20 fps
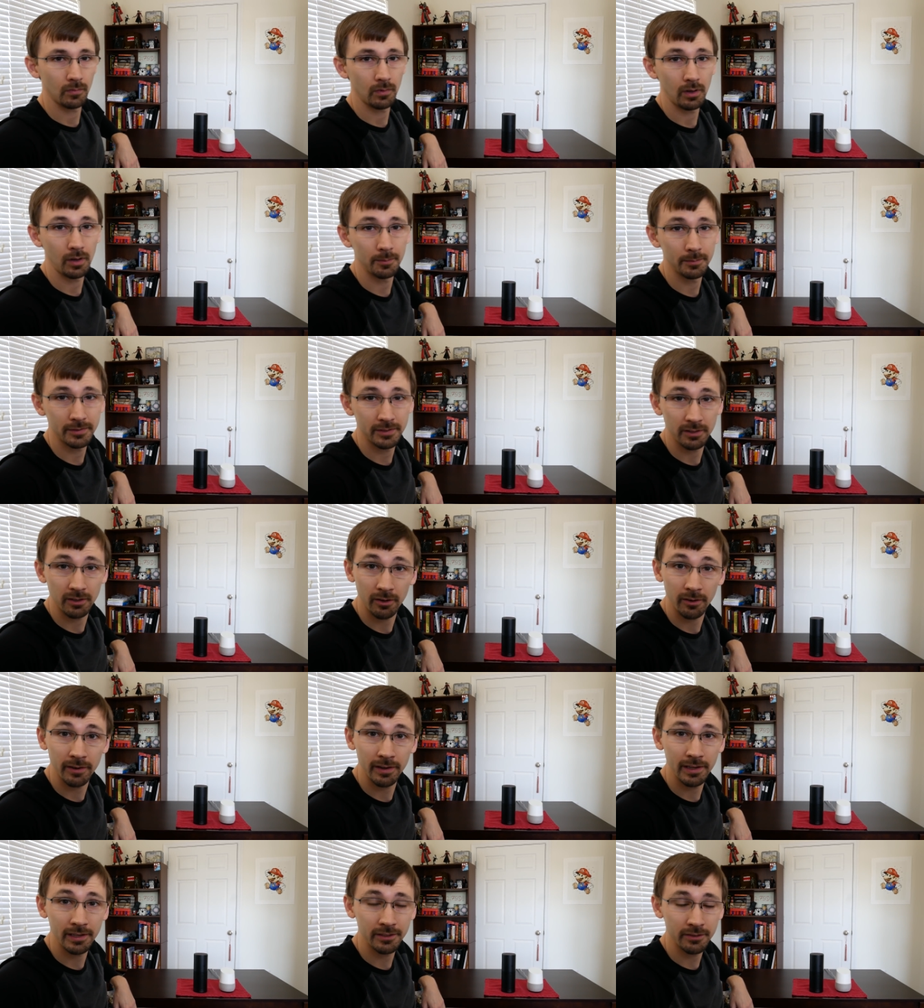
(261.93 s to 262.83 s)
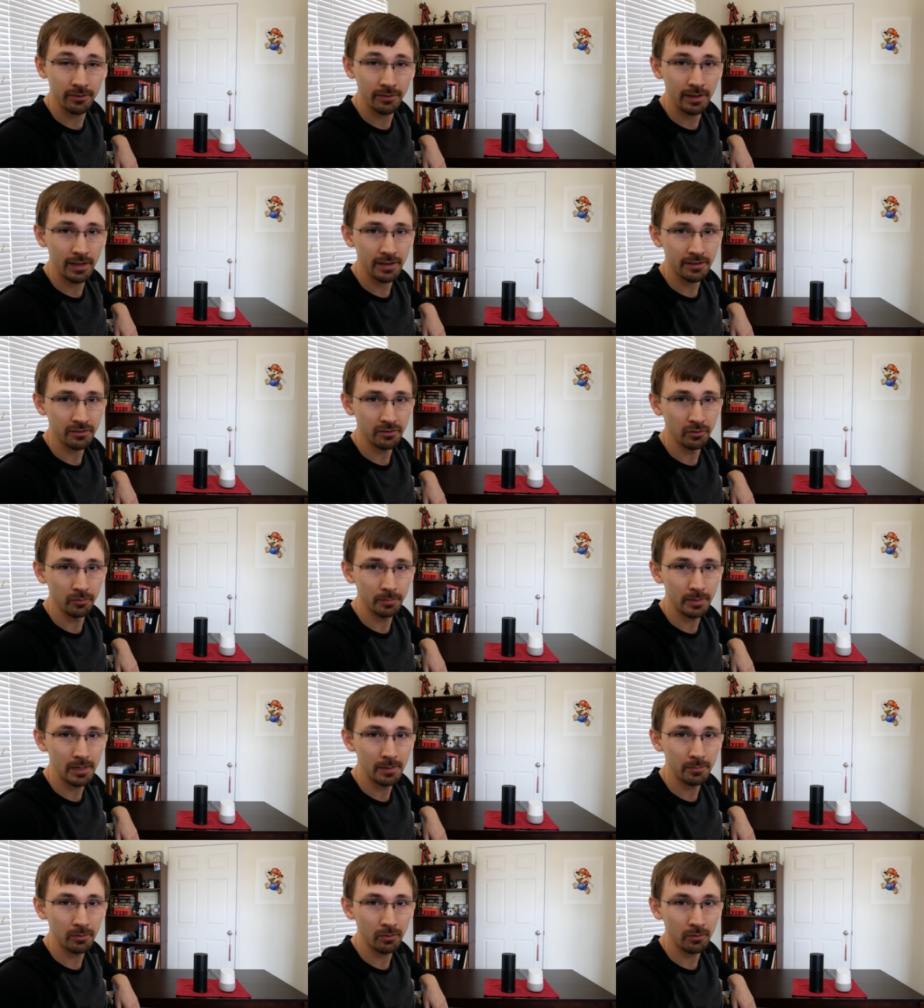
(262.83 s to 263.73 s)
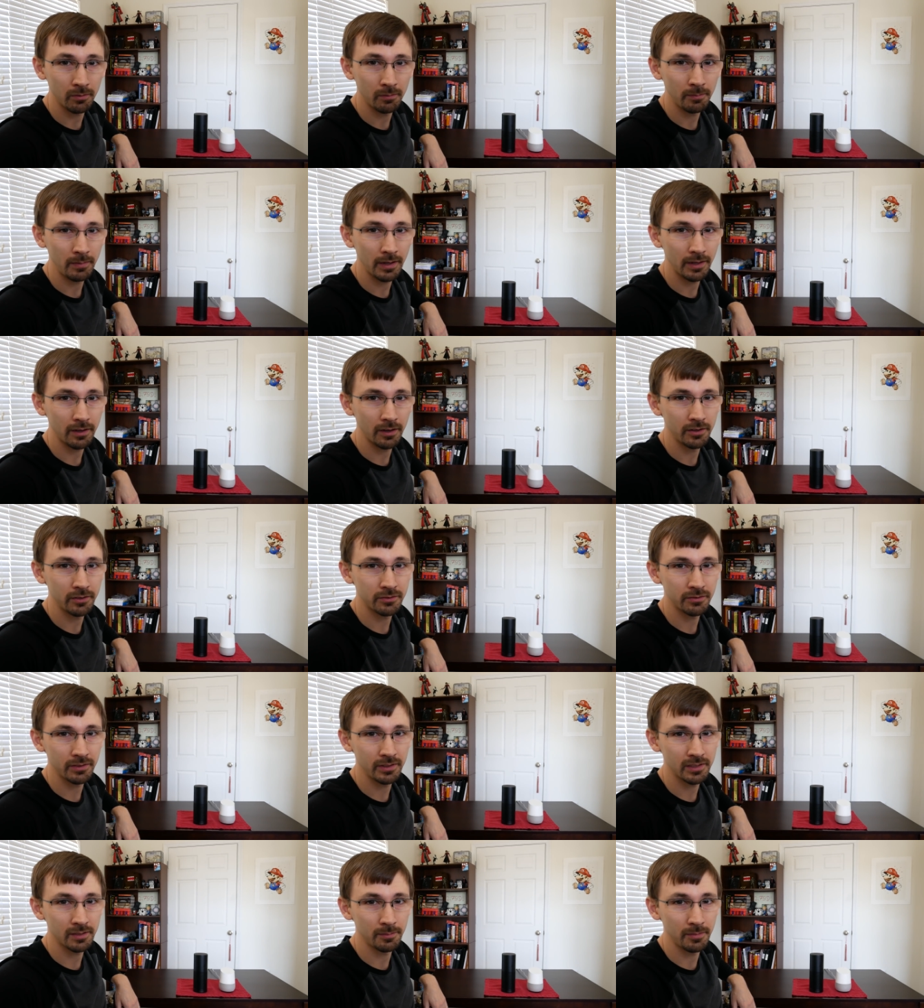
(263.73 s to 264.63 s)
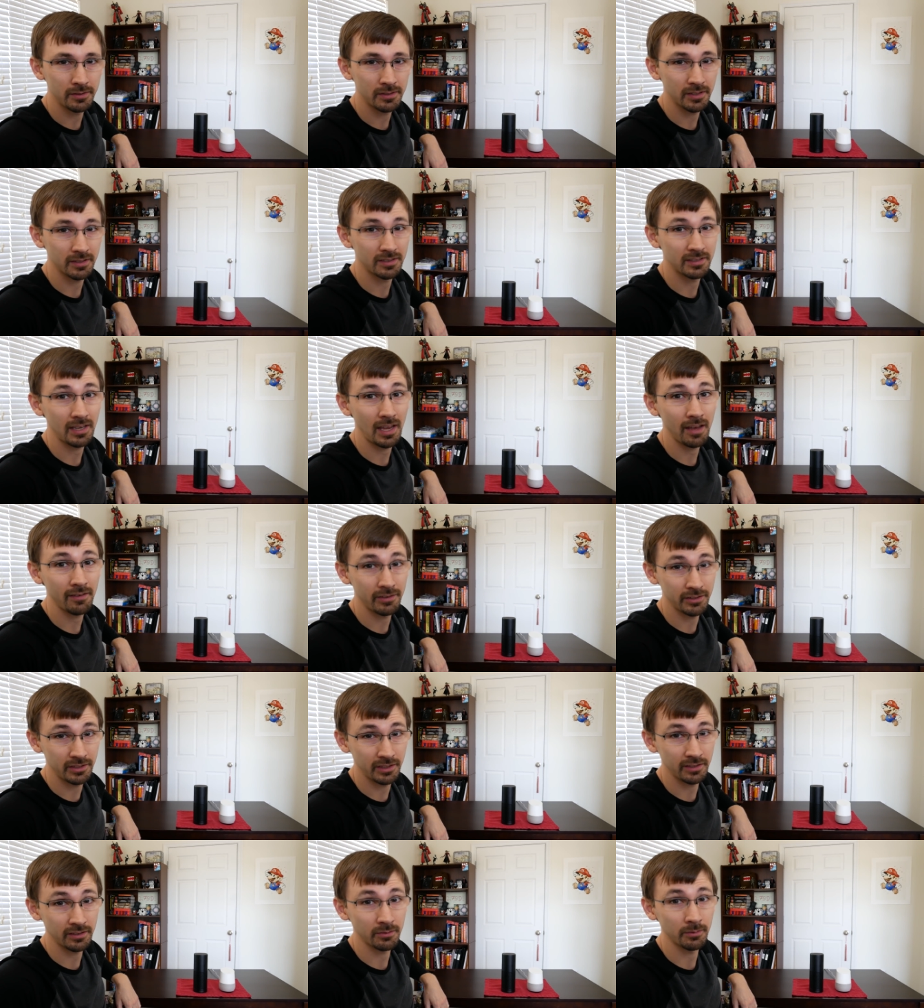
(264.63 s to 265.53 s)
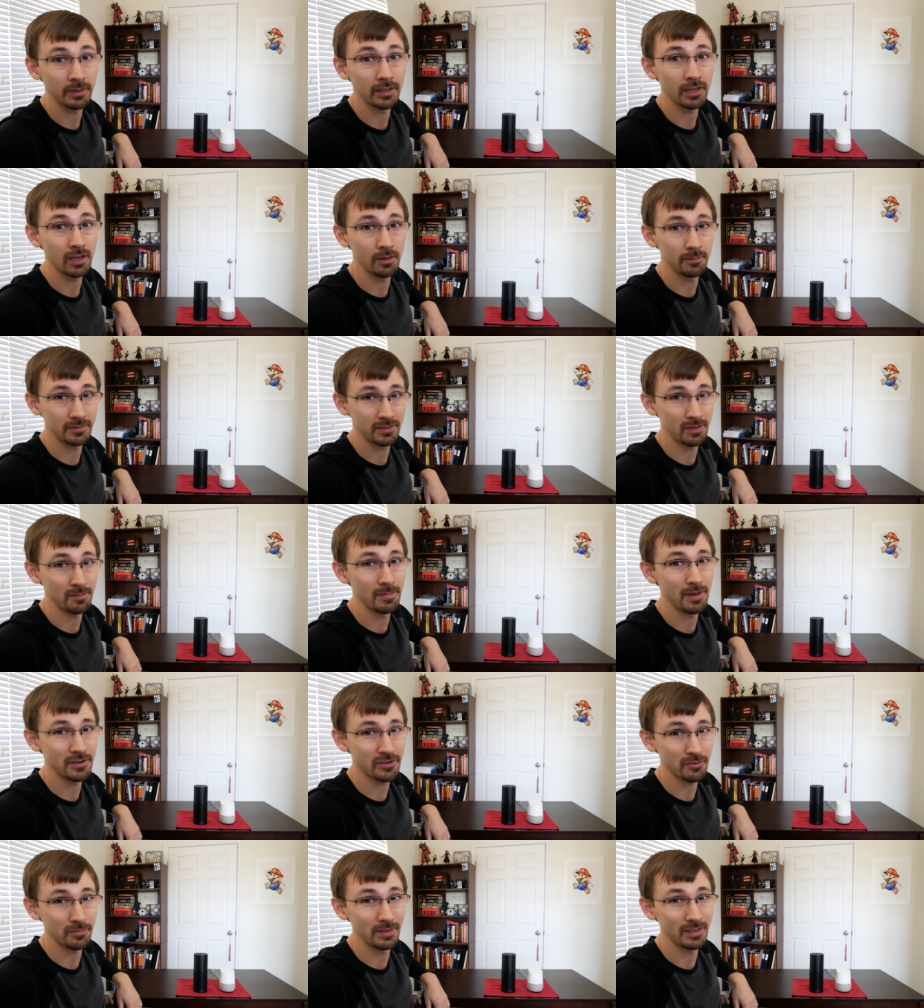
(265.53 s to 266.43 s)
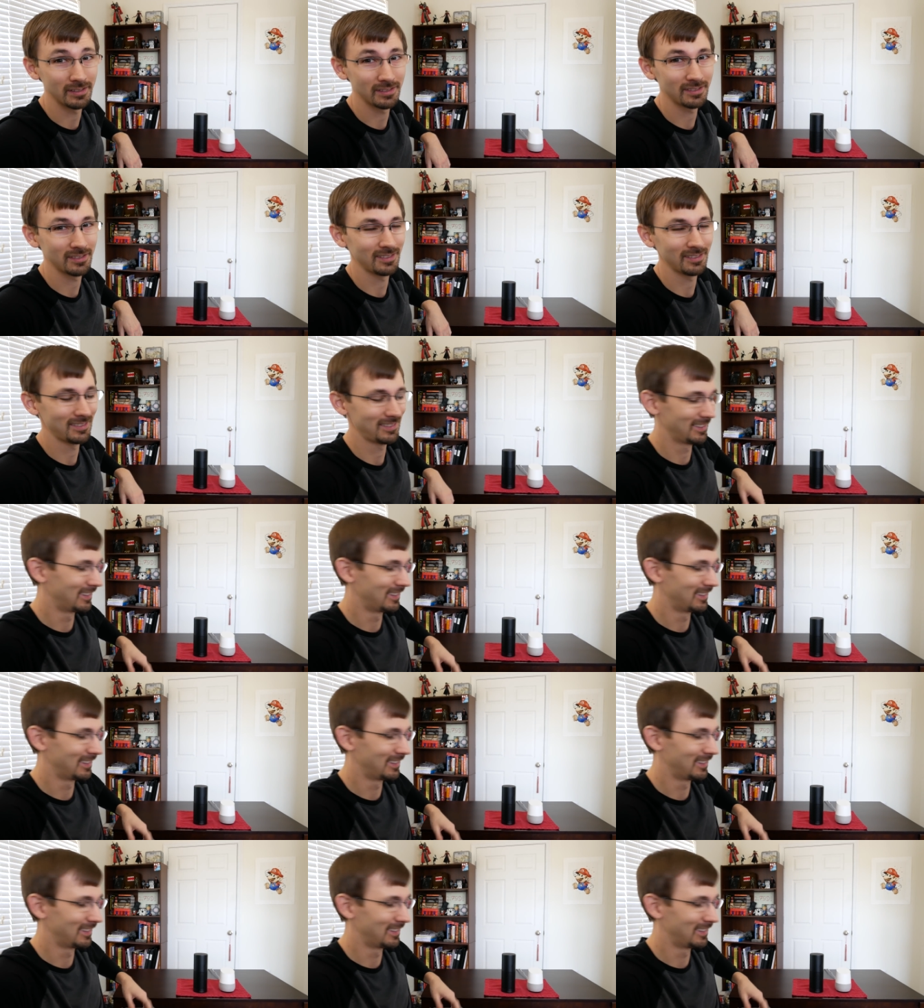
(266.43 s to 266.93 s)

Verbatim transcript: I'm sorry, international people. My country is a bunch of savages when it comes to measurements.